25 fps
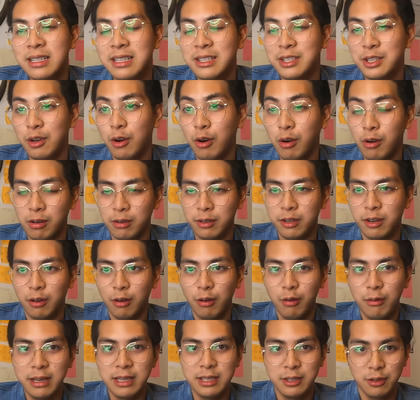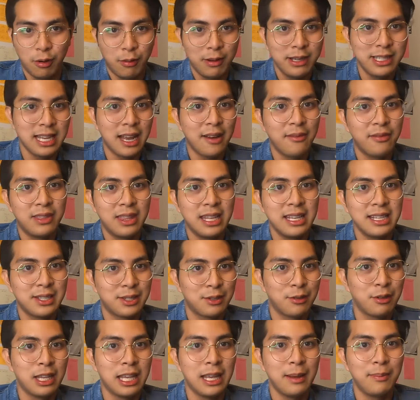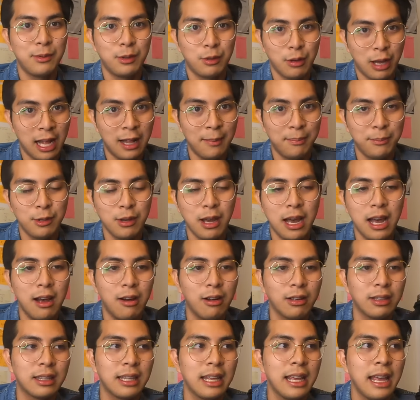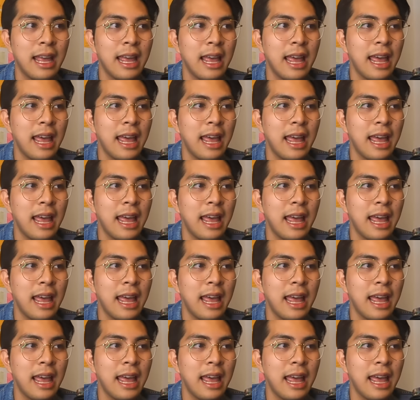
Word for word: since you're you're always you always have this to keep to help you out